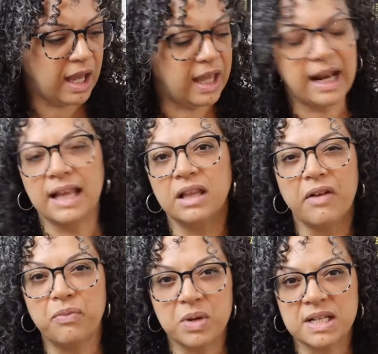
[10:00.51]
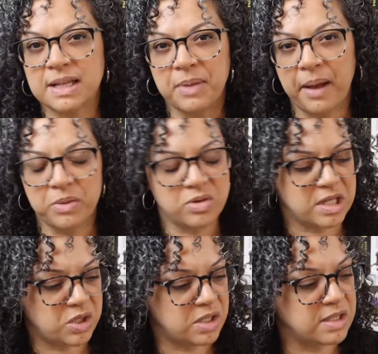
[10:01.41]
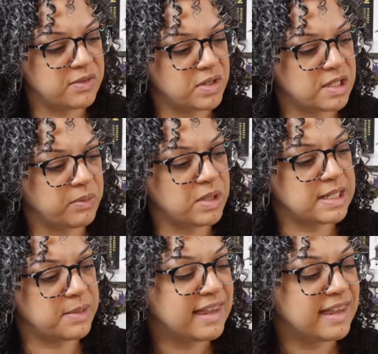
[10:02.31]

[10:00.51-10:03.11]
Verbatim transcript: And I love books about musicians for some reason.